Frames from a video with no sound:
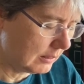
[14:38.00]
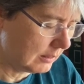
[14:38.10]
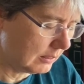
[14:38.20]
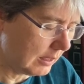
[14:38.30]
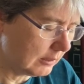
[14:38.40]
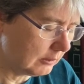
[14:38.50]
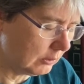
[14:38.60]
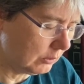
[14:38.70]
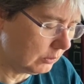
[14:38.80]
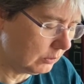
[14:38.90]
thank
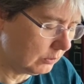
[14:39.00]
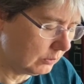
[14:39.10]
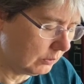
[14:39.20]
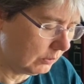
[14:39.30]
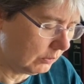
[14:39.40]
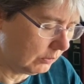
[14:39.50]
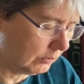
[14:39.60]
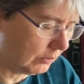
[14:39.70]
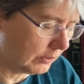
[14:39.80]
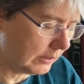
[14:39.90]
you
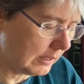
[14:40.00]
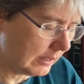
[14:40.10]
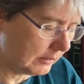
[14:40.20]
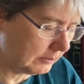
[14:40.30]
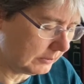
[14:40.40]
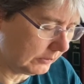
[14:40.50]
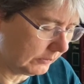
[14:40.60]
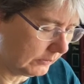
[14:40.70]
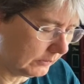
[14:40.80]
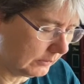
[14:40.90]
for the animals.